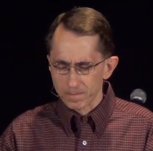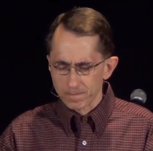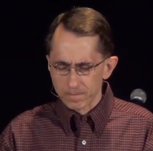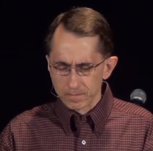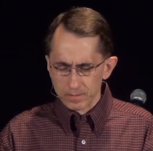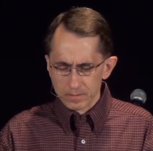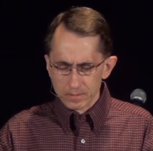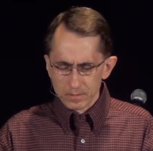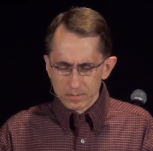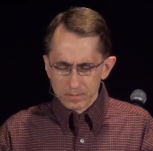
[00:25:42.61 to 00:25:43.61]

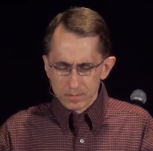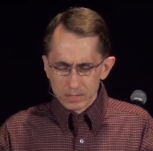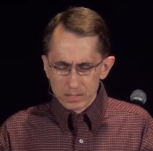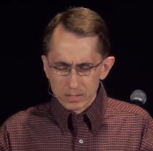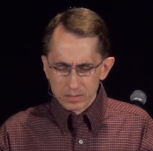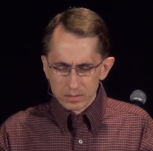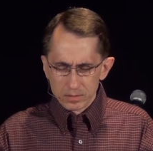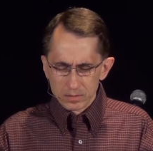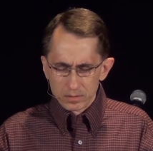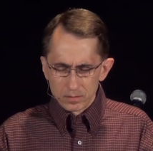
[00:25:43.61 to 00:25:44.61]

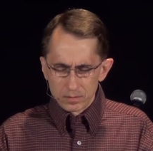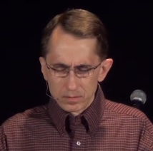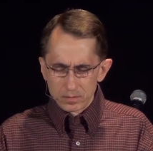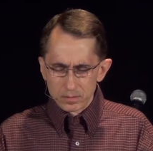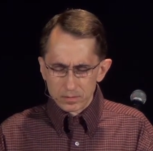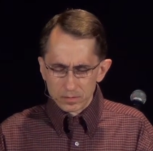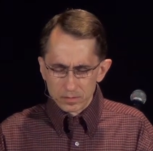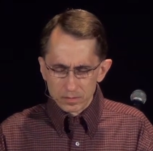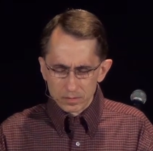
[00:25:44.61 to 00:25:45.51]
(silence)